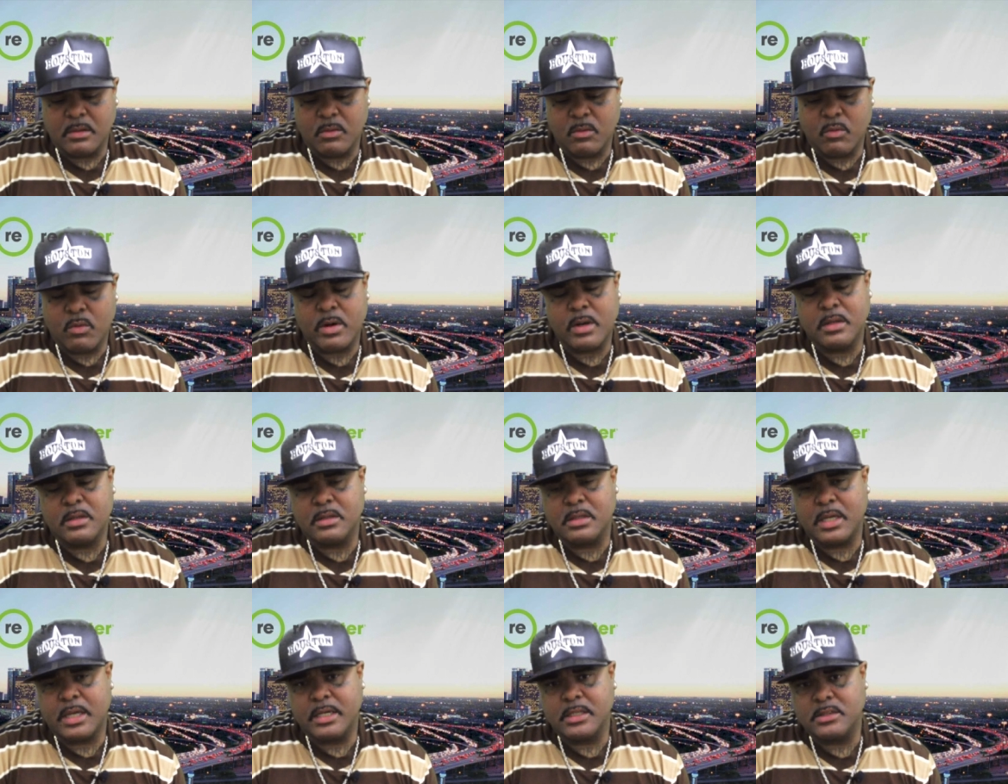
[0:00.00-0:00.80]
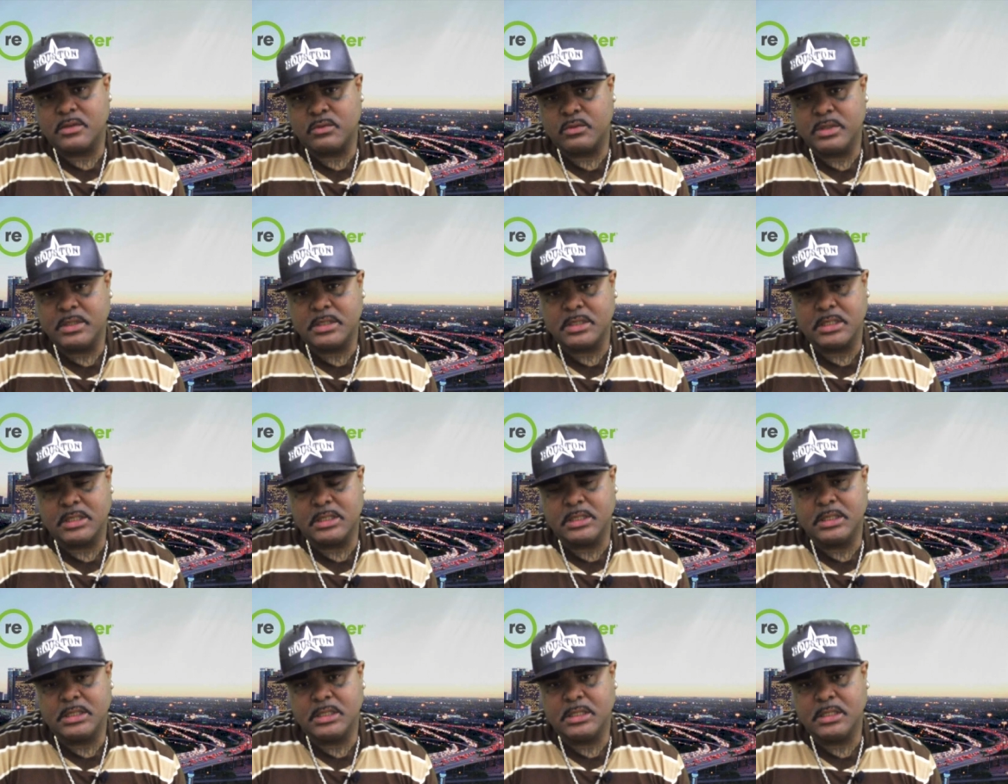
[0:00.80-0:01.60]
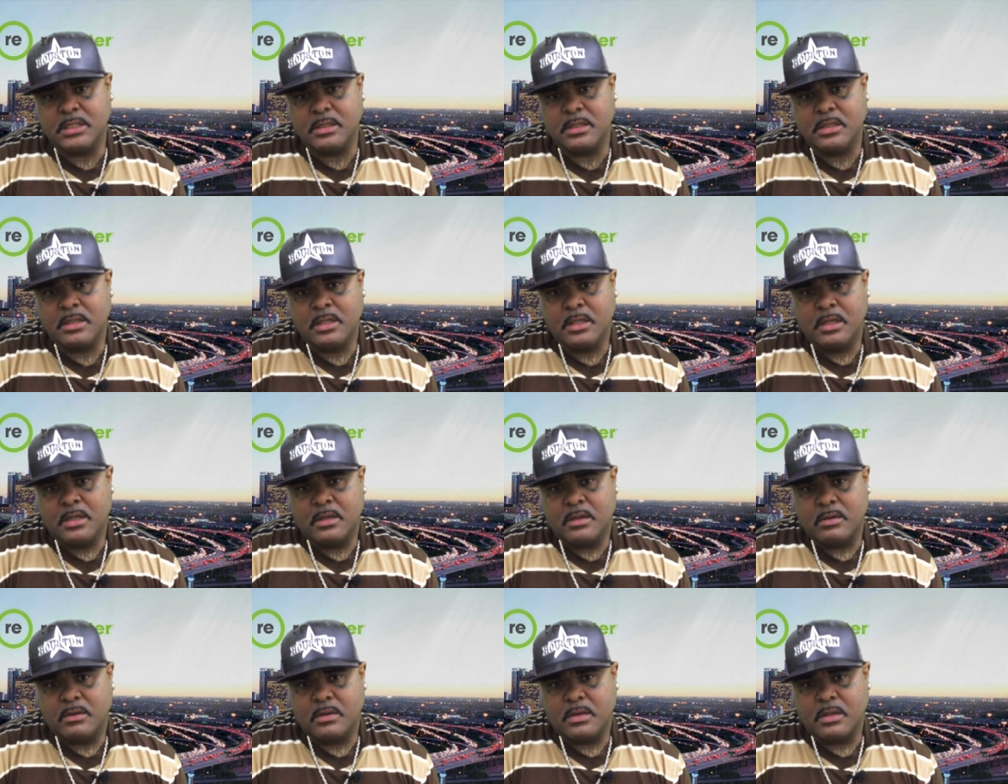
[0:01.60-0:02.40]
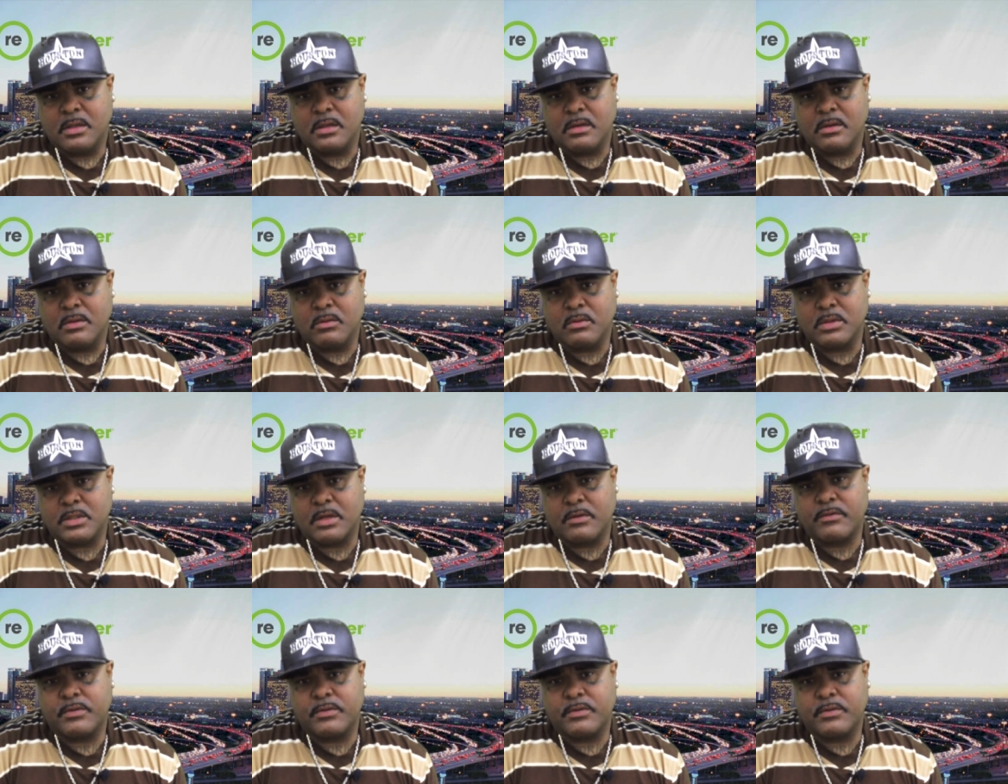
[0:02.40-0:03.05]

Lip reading: one of the things the recenter did when I